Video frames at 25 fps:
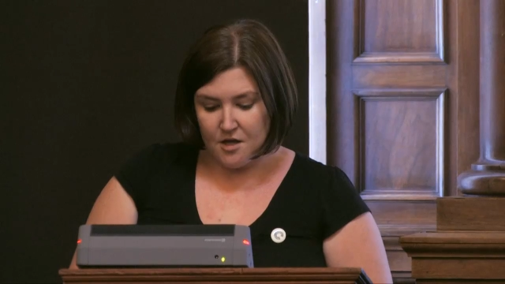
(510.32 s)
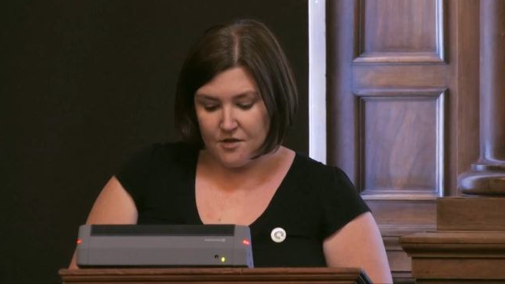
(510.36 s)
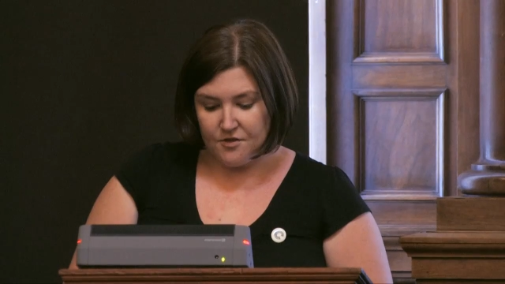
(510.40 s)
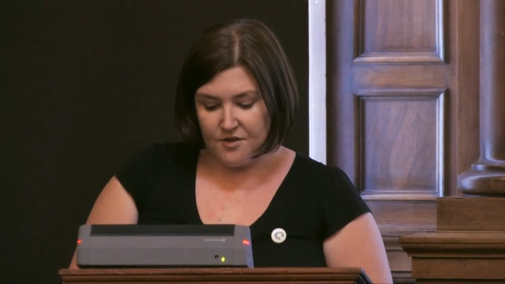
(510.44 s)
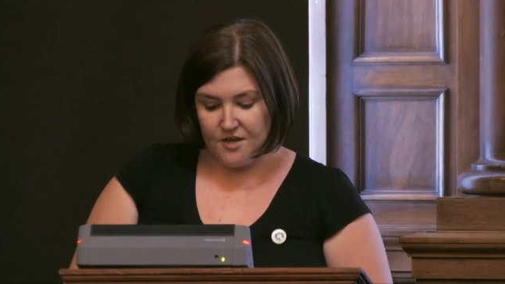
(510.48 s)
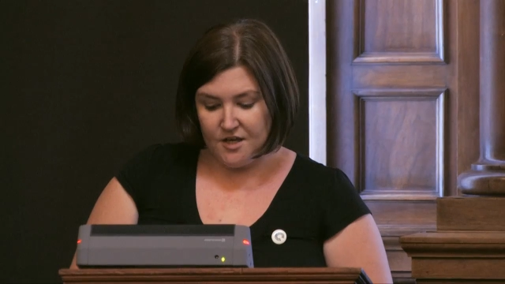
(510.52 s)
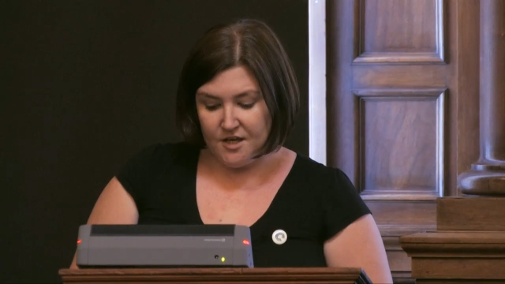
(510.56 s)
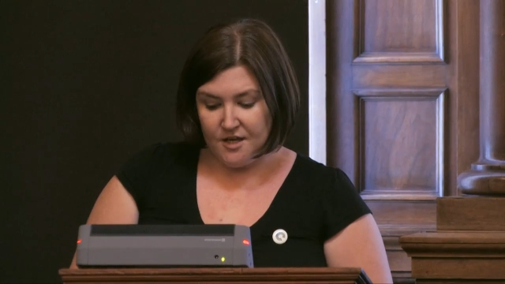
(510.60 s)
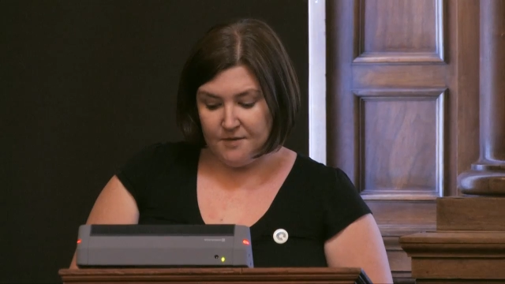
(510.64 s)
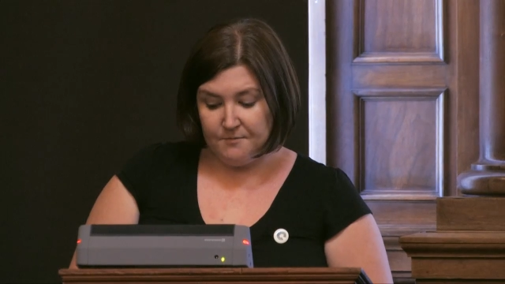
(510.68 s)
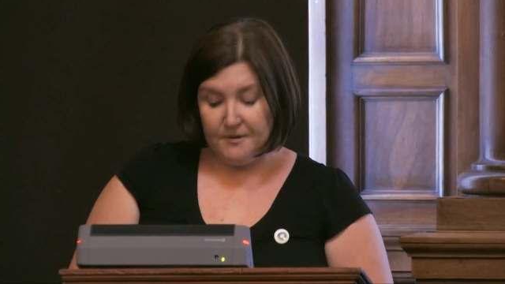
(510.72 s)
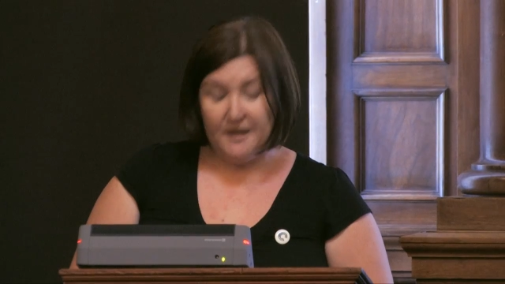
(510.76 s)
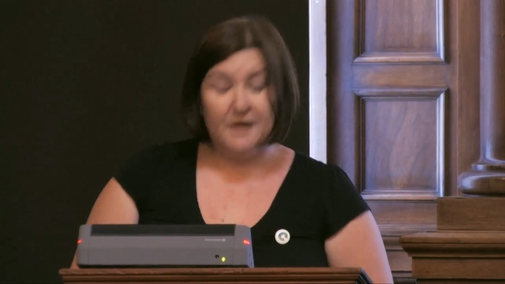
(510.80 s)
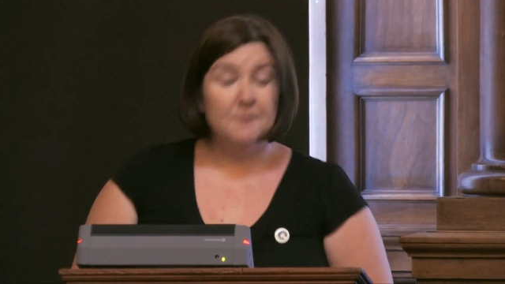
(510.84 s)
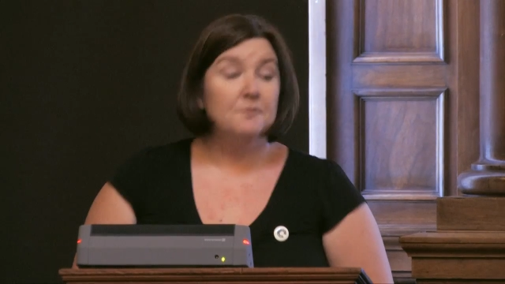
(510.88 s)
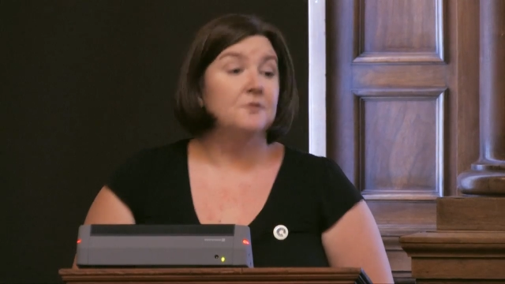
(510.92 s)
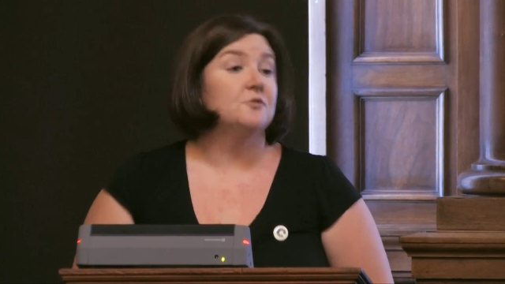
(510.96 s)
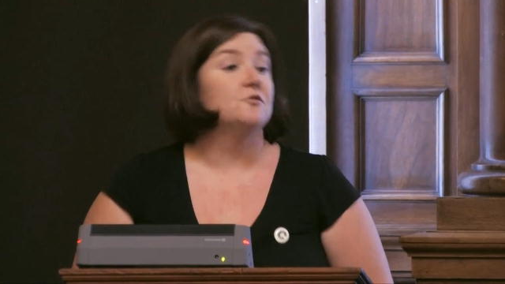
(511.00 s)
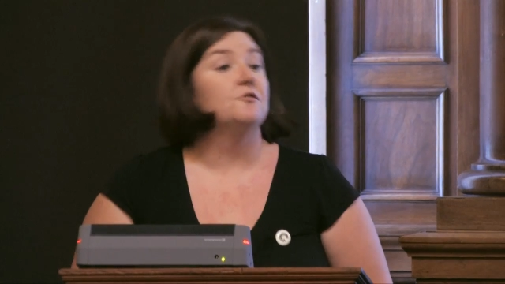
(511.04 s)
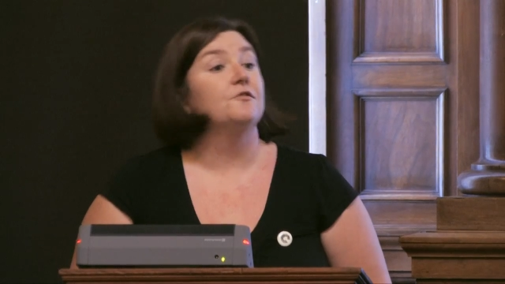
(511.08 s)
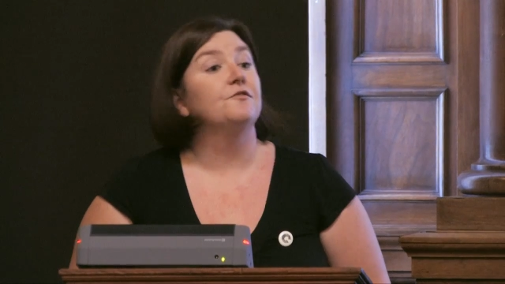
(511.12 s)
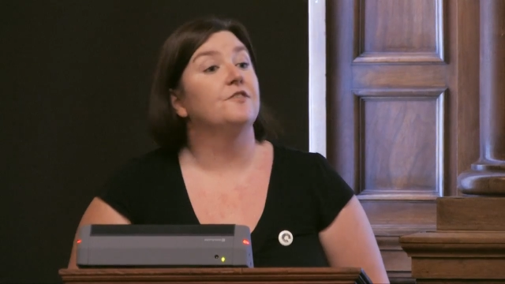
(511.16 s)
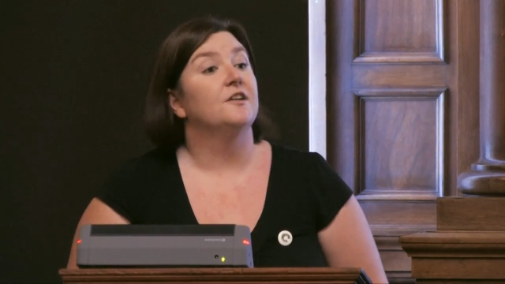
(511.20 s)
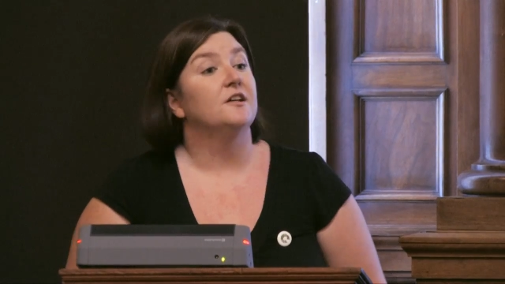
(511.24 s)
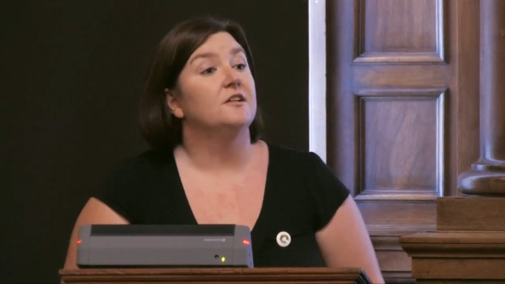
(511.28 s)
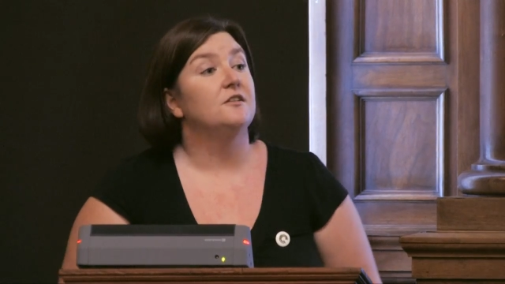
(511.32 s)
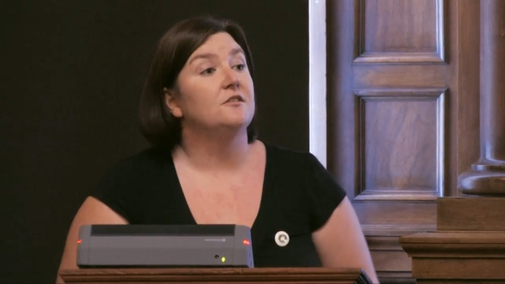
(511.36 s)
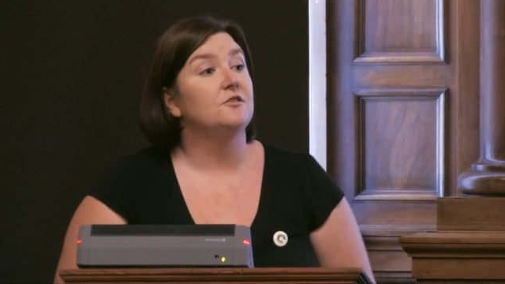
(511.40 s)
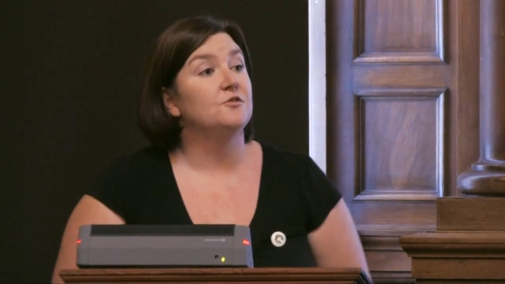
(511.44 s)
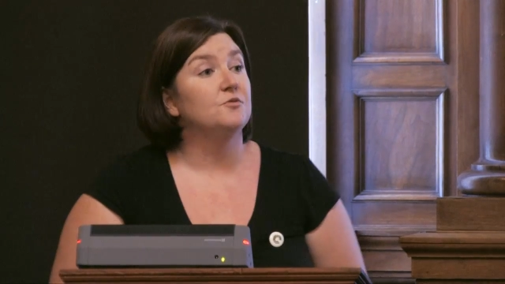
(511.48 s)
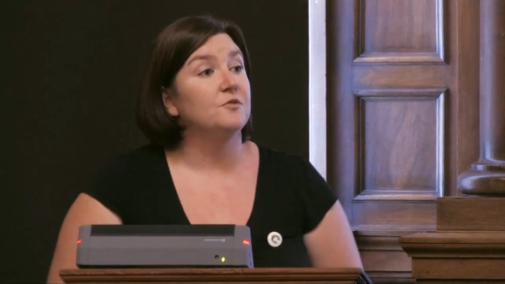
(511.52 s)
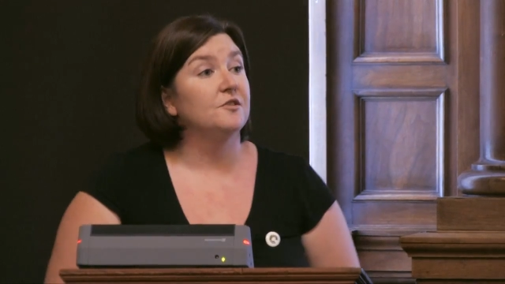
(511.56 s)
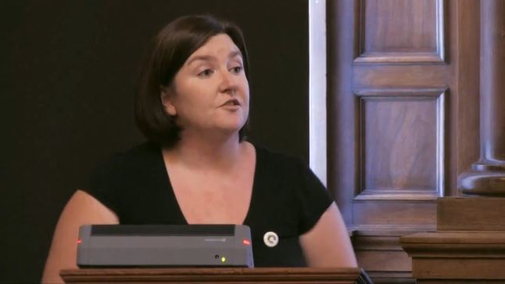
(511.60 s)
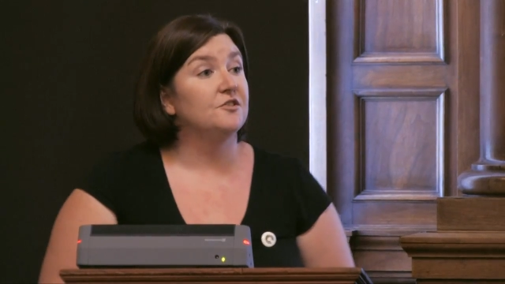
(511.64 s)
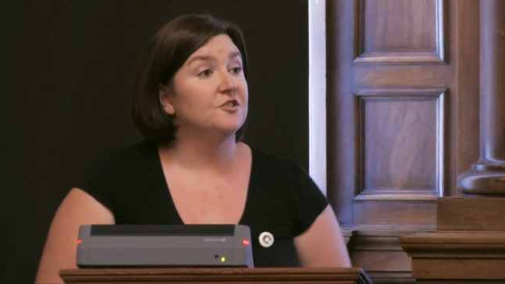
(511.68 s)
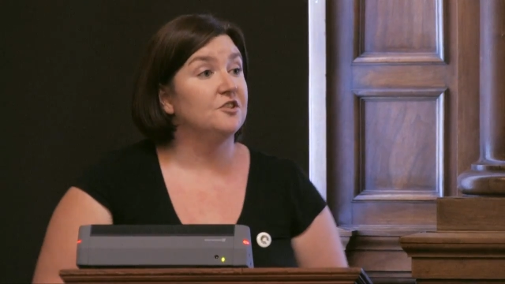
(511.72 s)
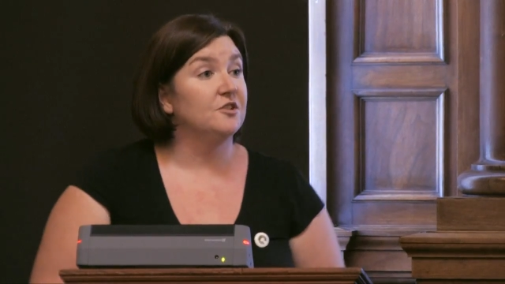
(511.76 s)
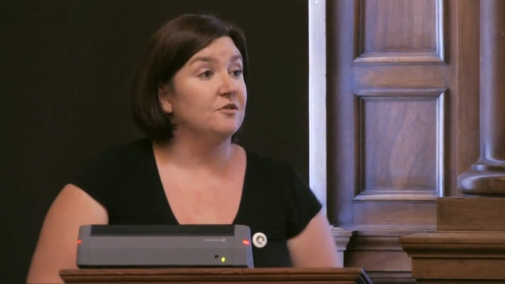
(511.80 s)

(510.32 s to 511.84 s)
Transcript: The papers were filled with